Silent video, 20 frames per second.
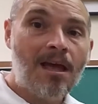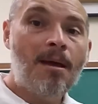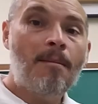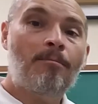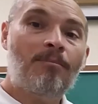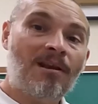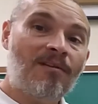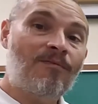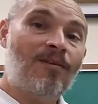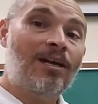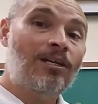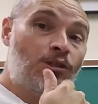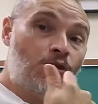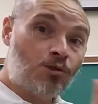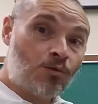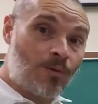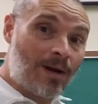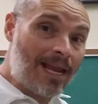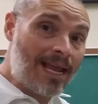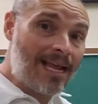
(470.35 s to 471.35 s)
But if I
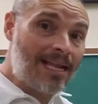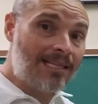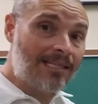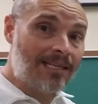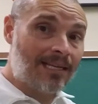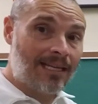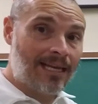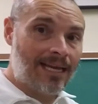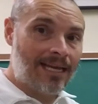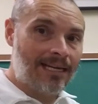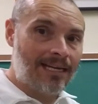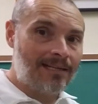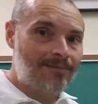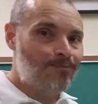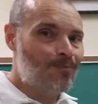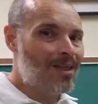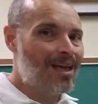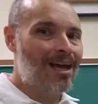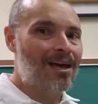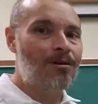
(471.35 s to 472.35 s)
translate
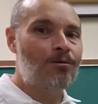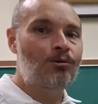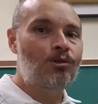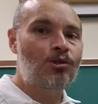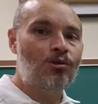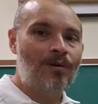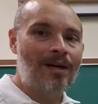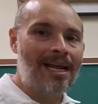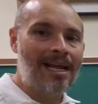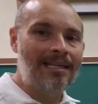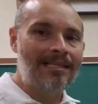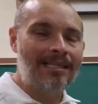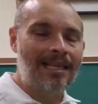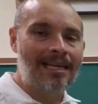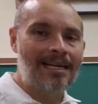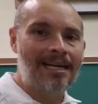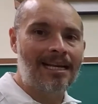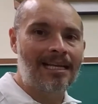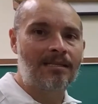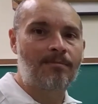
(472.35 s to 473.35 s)
it, I don't translate
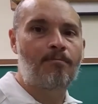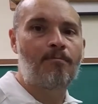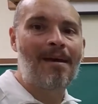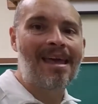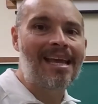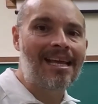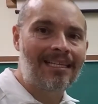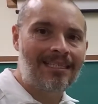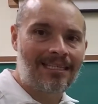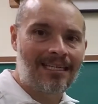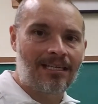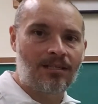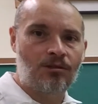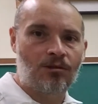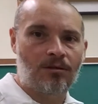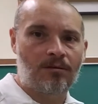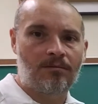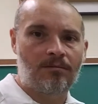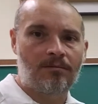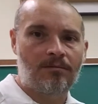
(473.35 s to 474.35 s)
it as make
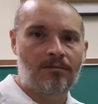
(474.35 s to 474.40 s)
attention